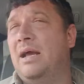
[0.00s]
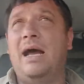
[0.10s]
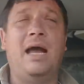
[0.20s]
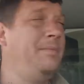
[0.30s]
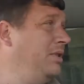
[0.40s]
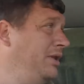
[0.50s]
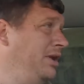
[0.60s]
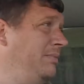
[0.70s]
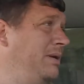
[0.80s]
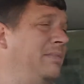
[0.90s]
I'm a
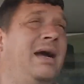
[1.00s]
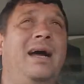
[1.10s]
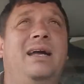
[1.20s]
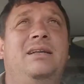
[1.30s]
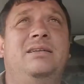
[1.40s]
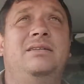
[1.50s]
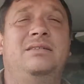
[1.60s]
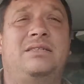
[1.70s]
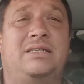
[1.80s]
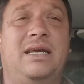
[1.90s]
little bit
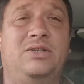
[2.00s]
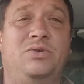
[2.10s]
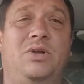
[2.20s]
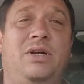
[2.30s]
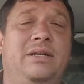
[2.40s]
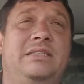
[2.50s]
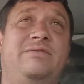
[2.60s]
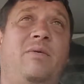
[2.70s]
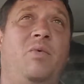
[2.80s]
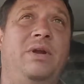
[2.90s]
behind schedule on this
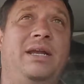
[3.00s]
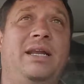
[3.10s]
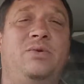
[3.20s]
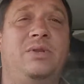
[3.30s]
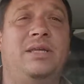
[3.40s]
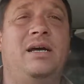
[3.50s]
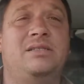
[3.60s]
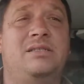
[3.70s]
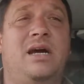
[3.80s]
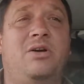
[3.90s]
if I'm wanting to get to
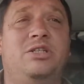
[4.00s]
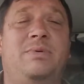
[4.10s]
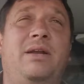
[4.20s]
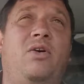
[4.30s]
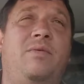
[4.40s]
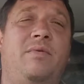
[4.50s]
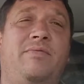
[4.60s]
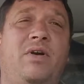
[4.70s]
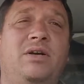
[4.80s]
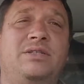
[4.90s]
$1,000 by November
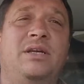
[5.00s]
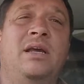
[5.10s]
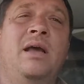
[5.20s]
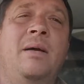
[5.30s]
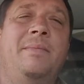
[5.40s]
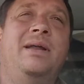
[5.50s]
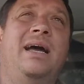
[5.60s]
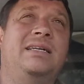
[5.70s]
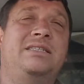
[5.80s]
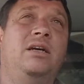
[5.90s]
1st, but
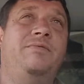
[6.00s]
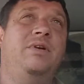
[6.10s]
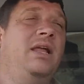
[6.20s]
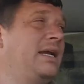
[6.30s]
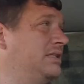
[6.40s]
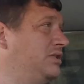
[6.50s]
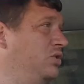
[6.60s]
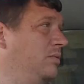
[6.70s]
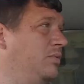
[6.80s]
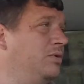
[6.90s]
I still feel like it's
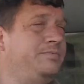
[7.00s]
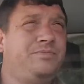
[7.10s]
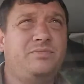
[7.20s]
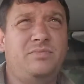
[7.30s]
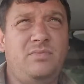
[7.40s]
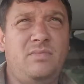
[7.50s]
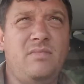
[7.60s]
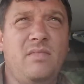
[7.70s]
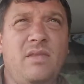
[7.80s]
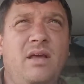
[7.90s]
doable.
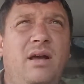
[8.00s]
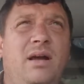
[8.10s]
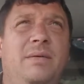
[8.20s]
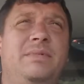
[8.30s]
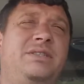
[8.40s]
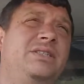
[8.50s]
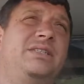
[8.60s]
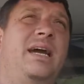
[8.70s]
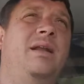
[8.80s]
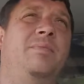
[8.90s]
It's just
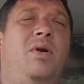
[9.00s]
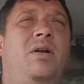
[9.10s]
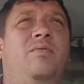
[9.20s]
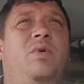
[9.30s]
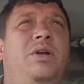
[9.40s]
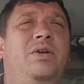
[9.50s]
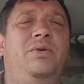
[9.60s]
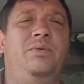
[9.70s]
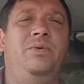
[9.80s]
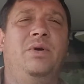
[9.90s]
kind of part of
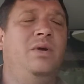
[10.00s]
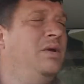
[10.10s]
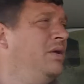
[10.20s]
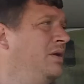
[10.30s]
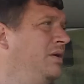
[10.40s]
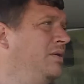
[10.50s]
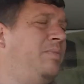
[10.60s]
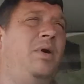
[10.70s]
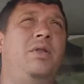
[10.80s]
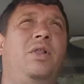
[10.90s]

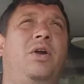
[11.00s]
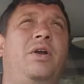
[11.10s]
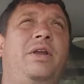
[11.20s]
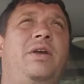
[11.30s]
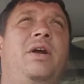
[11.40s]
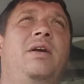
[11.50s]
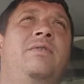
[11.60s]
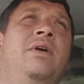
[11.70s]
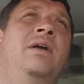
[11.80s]
the learning curve.